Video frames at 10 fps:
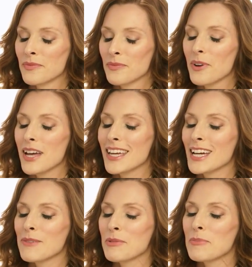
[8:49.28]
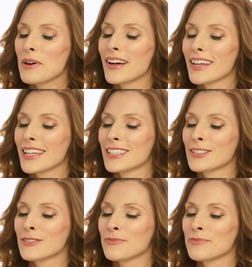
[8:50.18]
waking up your body,
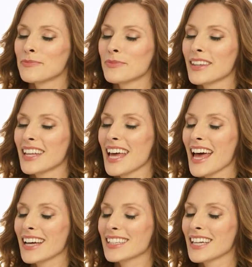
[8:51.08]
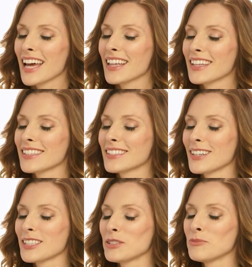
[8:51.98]
and then exhaling,
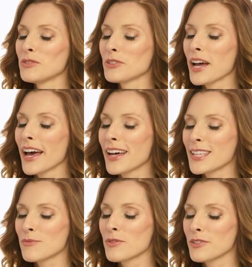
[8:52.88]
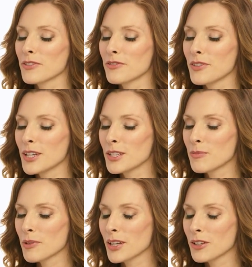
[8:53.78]
starting to move your hands, move your feet,
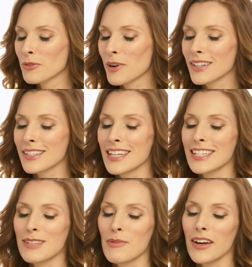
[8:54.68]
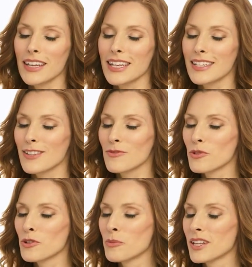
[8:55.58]
bringing your awareness into the body, into the
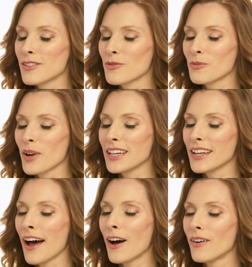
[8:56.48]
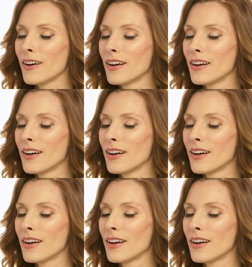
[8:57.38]
room, into the right now.